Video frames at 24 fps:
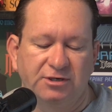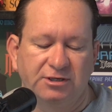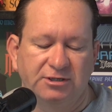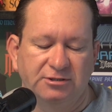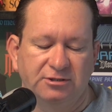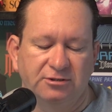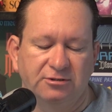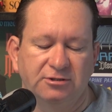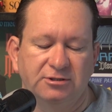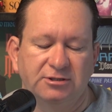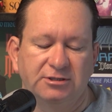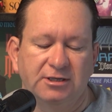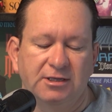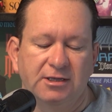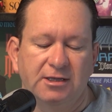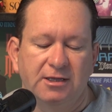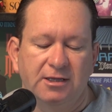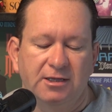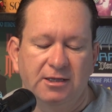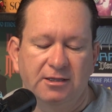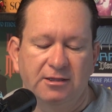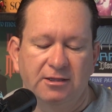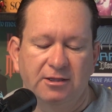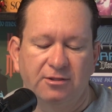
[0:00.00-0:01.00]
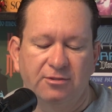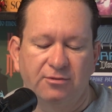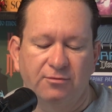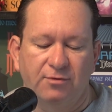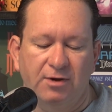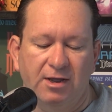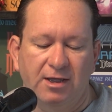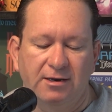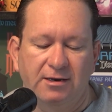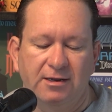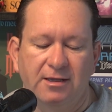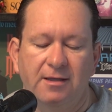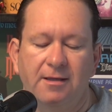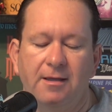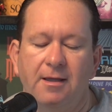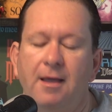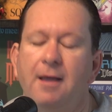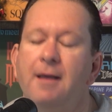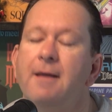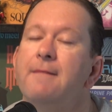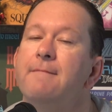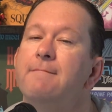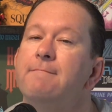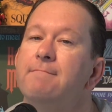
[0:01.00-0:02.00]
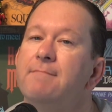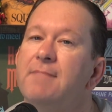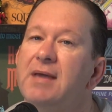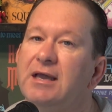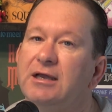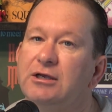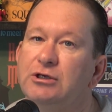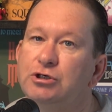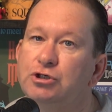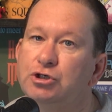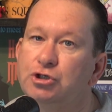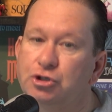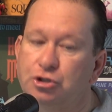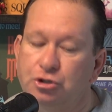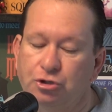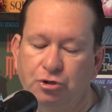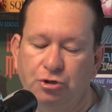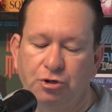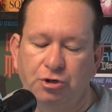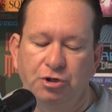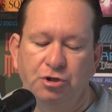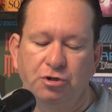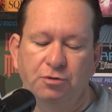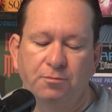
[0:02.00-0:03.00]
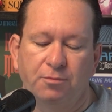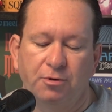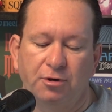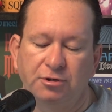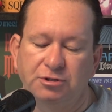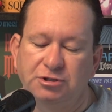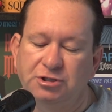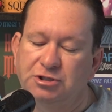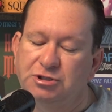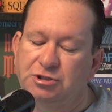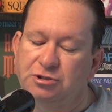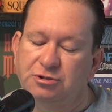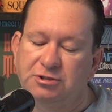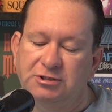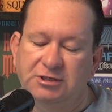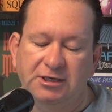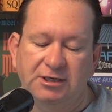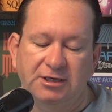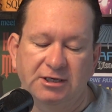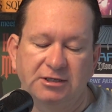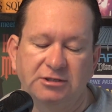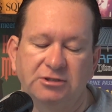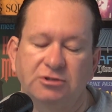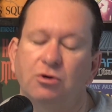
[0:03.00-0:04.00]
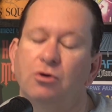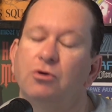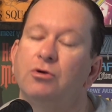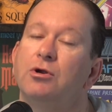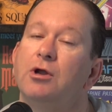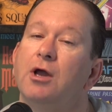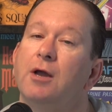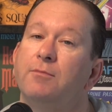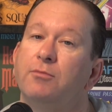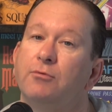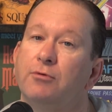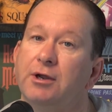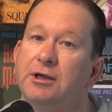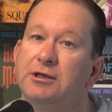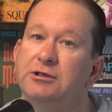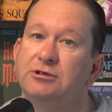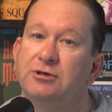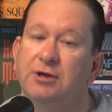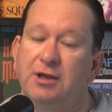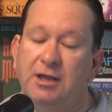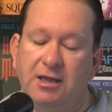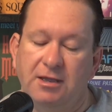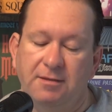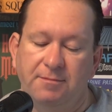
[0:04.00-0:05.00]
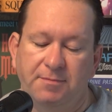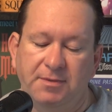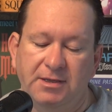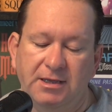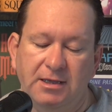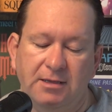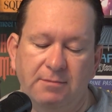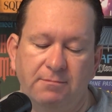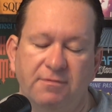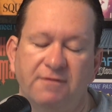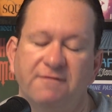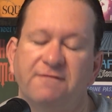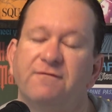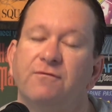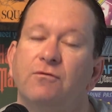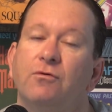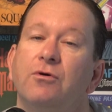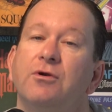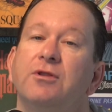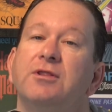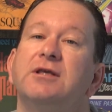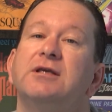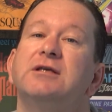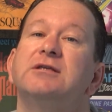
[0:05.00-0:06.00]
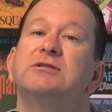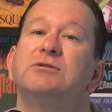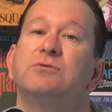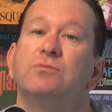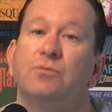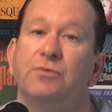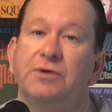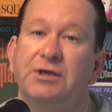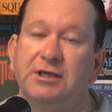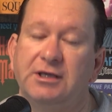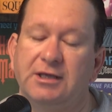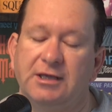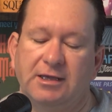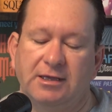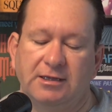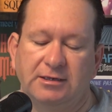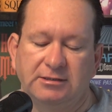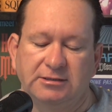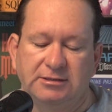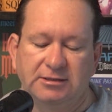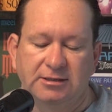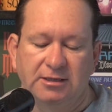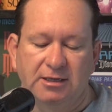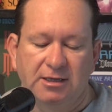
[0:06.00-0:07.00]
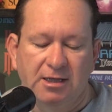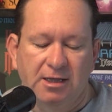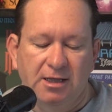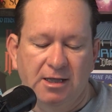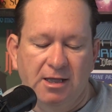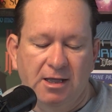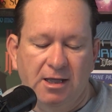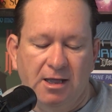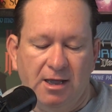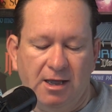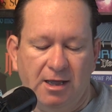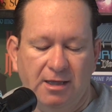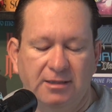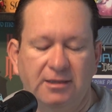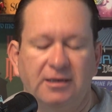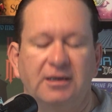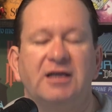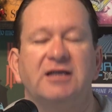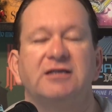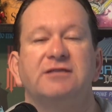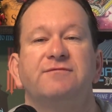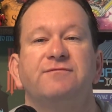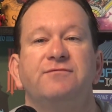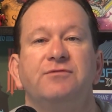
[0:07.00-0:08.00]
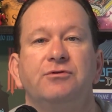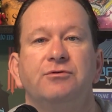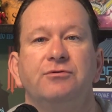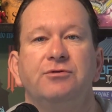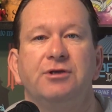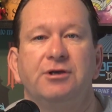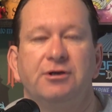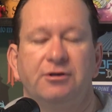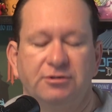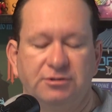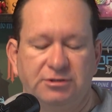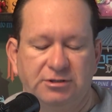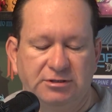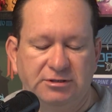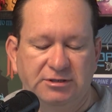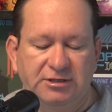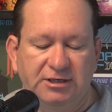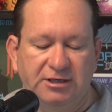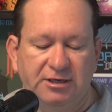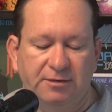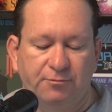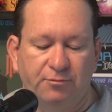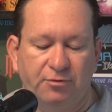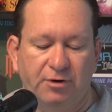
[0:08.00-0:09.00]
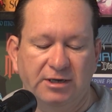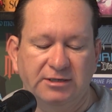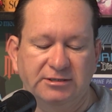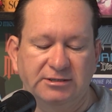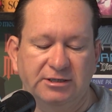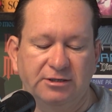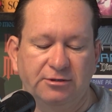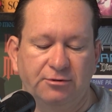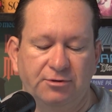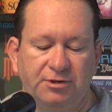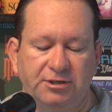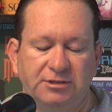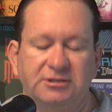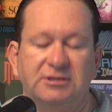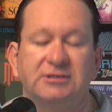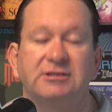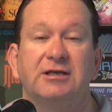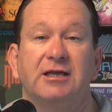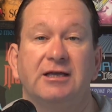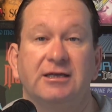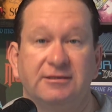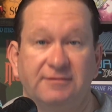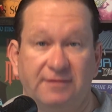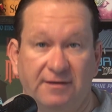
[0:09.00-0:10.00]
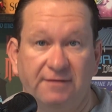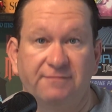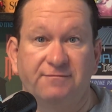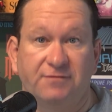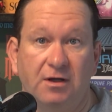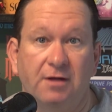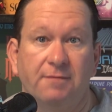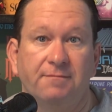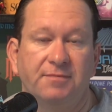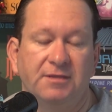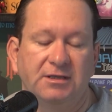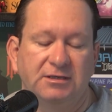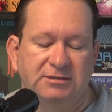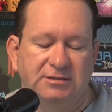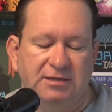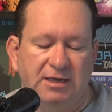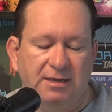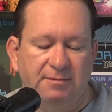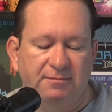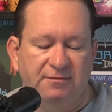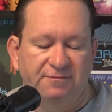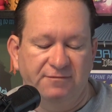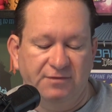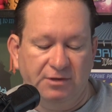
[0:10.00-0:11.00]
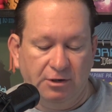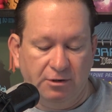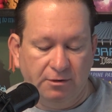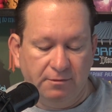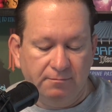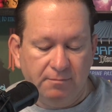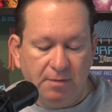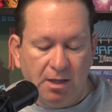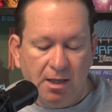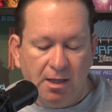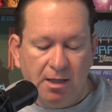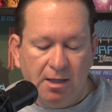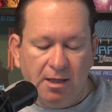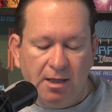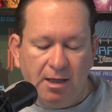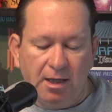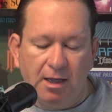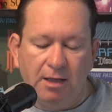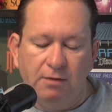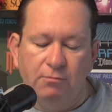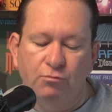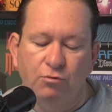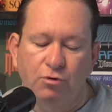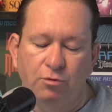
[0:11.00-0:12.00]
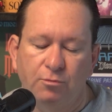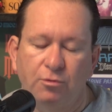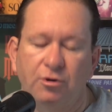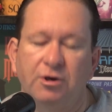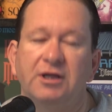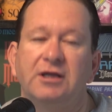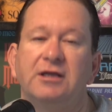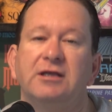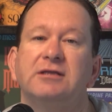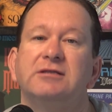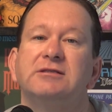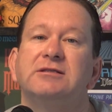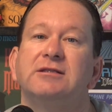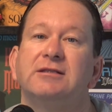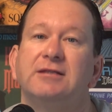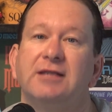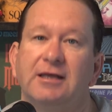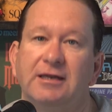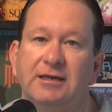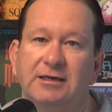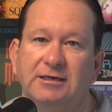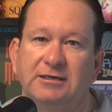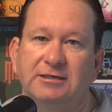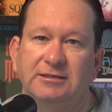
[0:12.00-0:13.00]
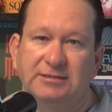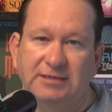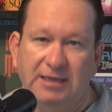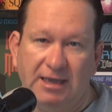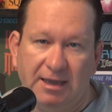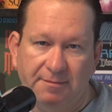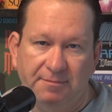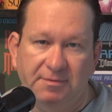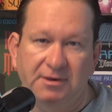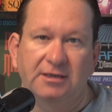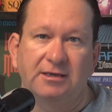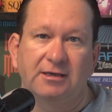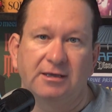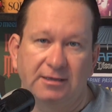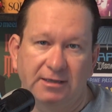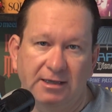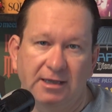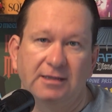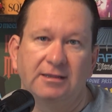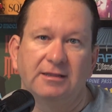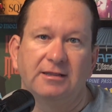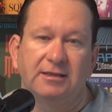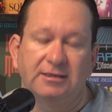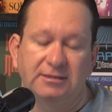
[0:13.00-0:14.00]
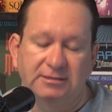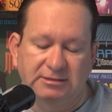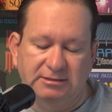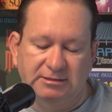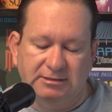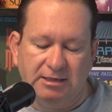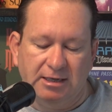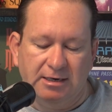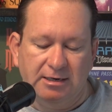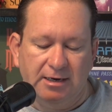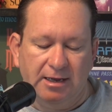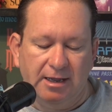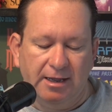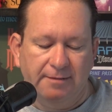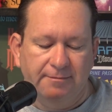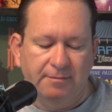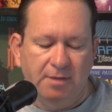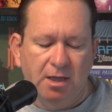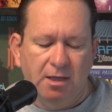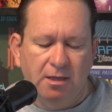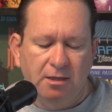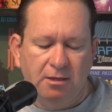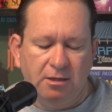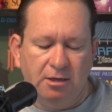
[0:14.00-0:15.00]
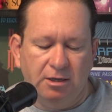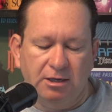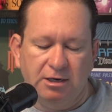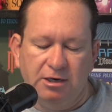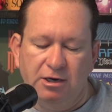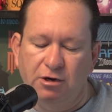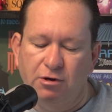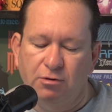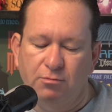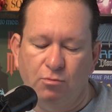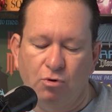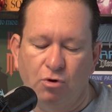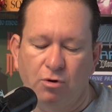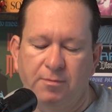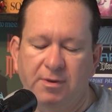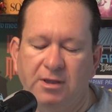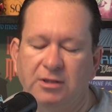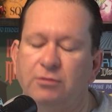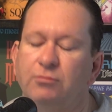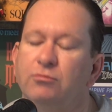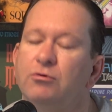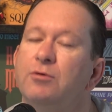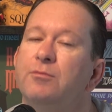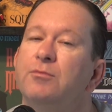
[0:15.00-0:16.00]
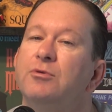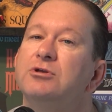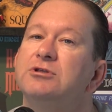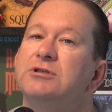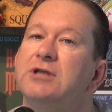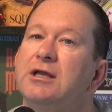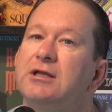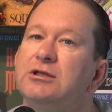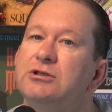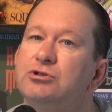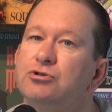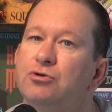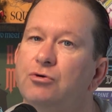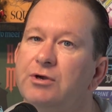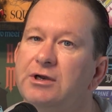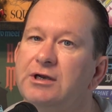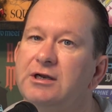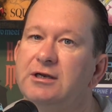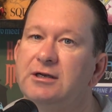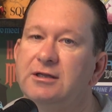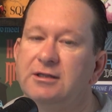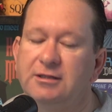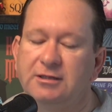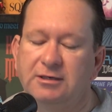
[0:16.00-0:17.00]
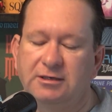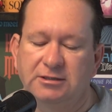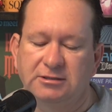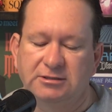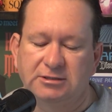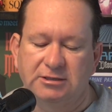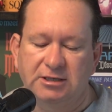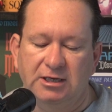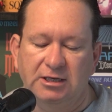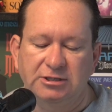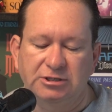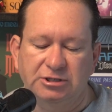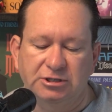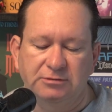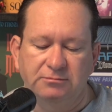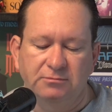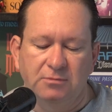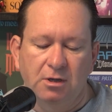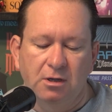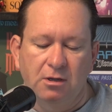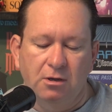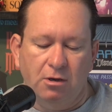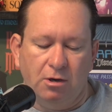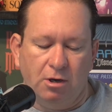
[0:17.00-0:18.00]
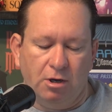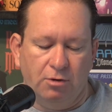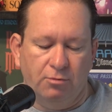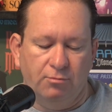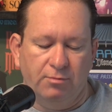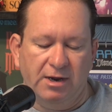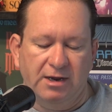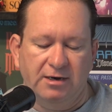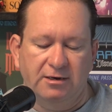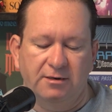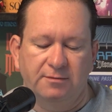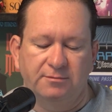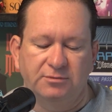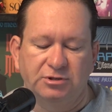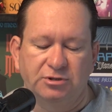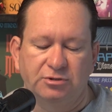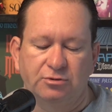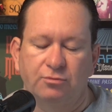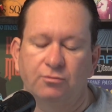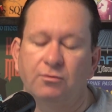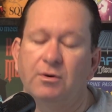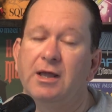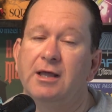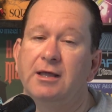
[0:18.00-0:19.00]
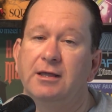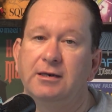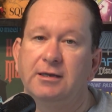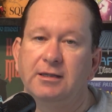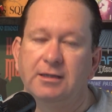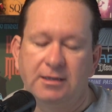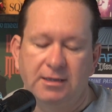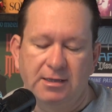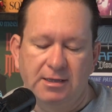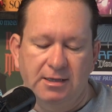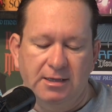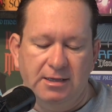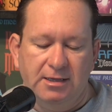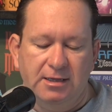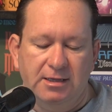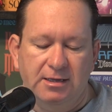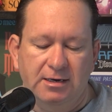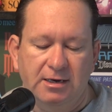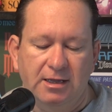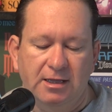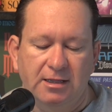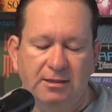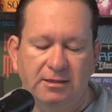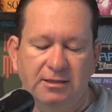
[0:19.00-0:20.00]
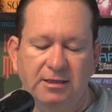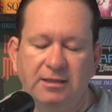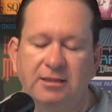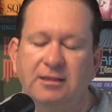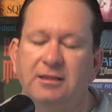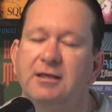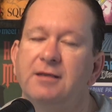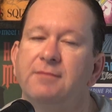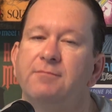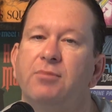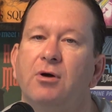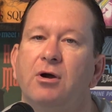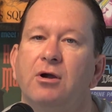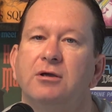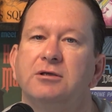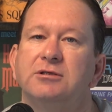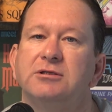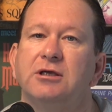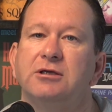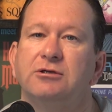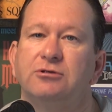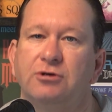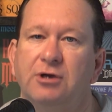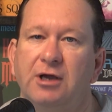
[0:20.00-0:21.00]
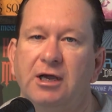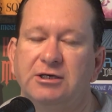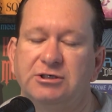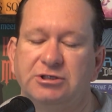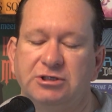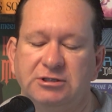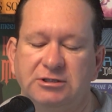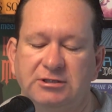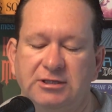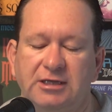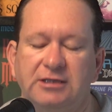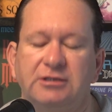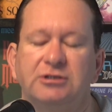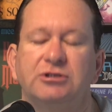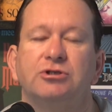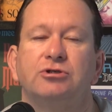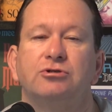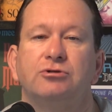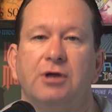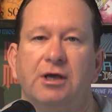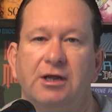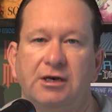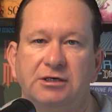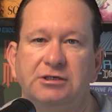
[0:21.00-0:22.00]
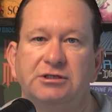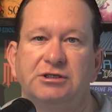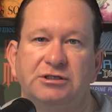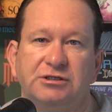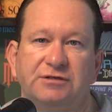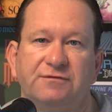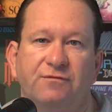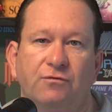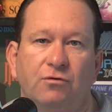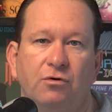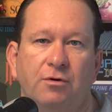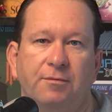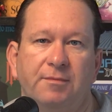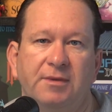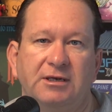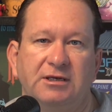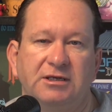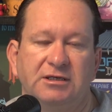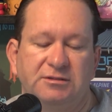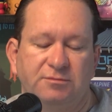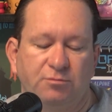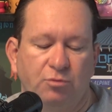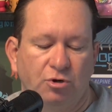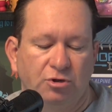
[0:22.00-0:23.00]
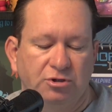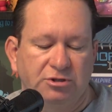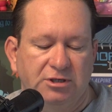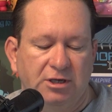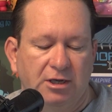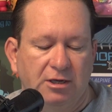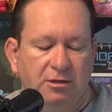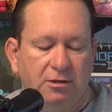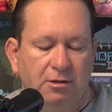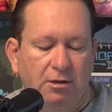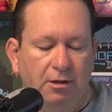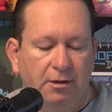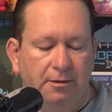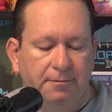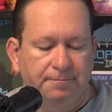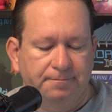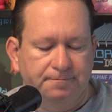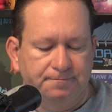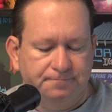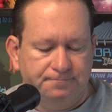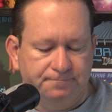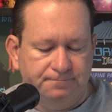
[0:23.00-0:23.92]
Dizzers in the thread. Make sure you purchase your tickets or upgrade your AP before this weekend. The last few years, ticket price increases have come this time of year, and rumor is that it is happening again this Sunday. You can hear more about the rumors and join in the discussion on Random's thread in the Theme Parks, Attractions, and Strategies forum at disboards.com.